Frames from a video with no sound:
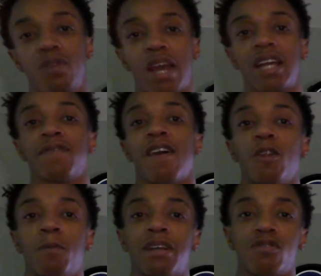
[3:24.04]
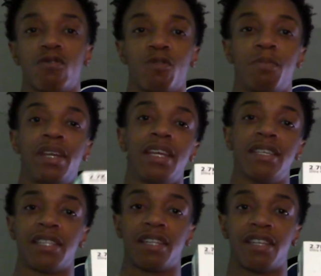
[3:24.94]
guys follow my social
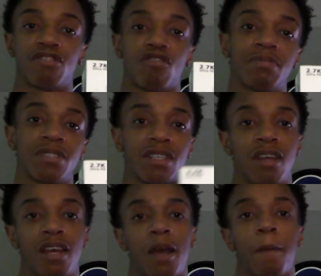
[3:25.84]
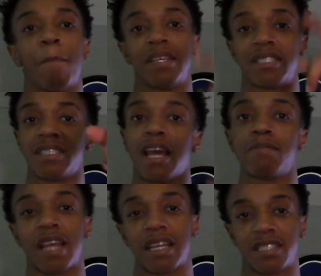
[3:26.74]
medias in the description. My
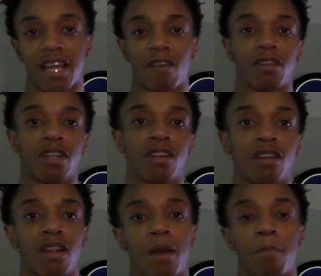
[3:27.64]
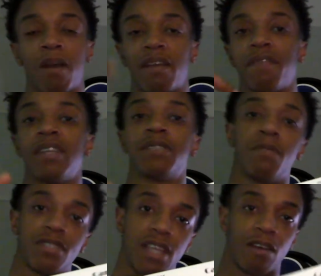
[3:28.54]
Snapchat's down there, my
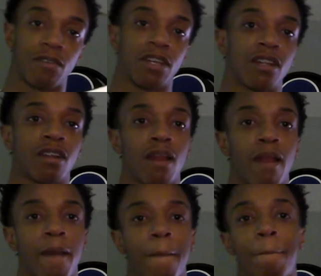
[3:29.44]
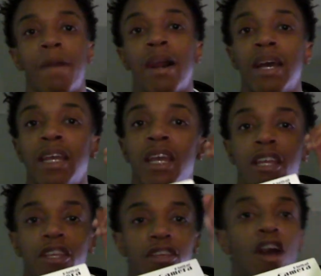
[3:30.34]
Facebook's down there, my
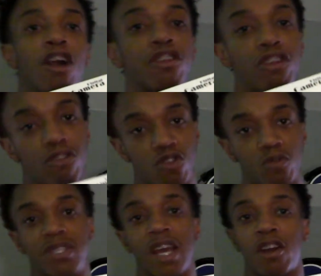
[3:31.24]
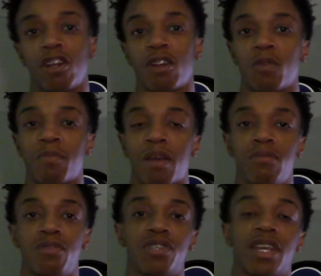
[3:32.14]
other YouTube's down there with my
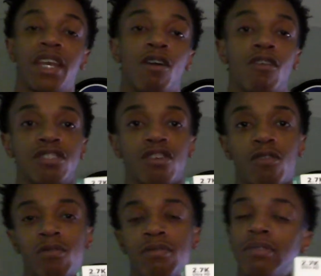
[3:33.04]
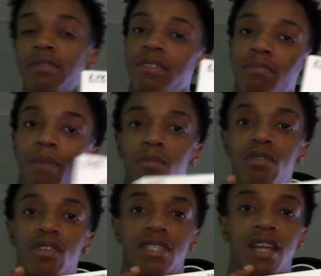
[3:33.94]
music, and also my
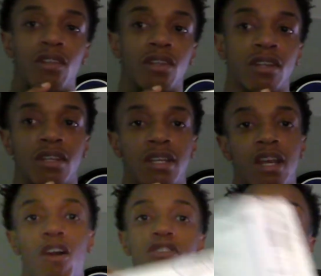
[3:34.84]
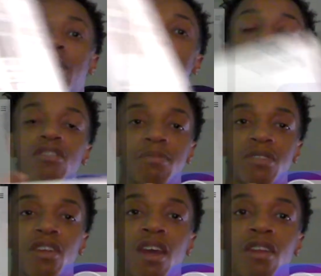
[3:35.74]
music's down there. Also, my Instagrams
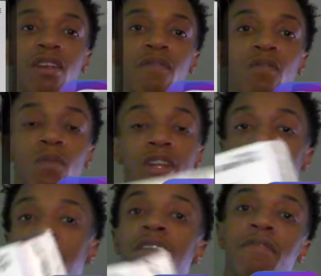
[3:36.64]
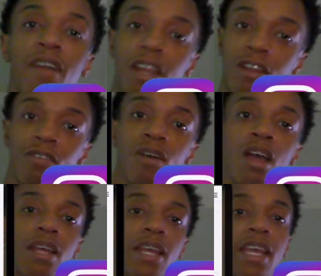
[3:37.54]
are down there if you want to give me a follow.
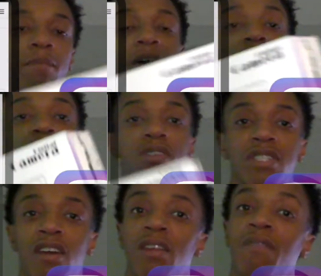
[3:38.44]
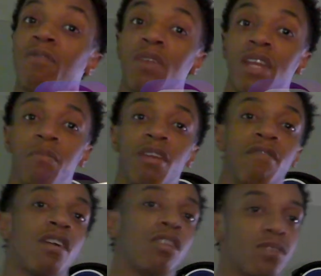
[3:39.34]
And my Twitter's down there if you want to give me a
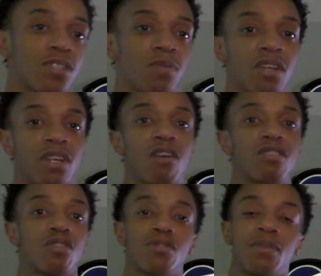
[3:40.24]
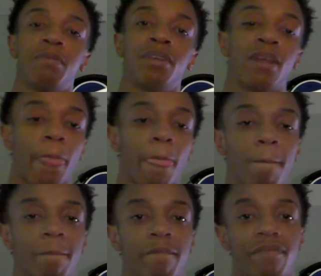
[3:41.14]
follow on Twitter. Also tweet me.
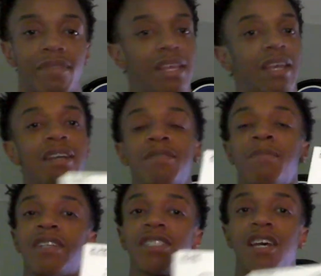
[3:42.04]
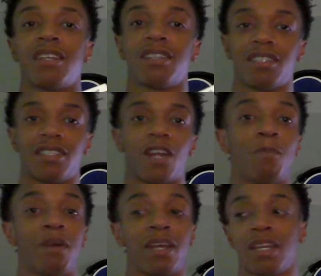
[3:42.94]
Yeah, because I'm not shy. I
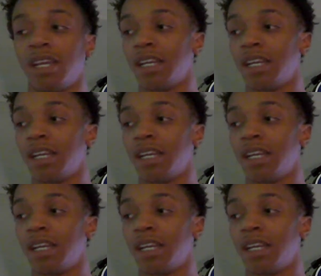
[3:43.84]
don't bite.